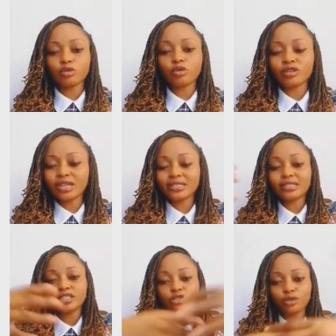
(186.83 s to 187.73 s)

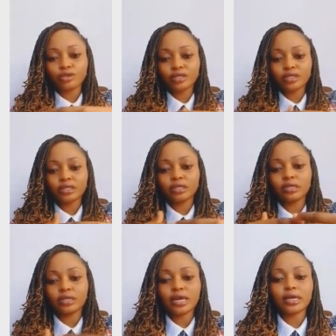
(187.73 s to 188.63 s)
connected the dots,
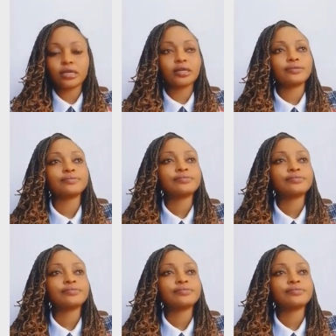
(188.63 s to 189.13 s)
like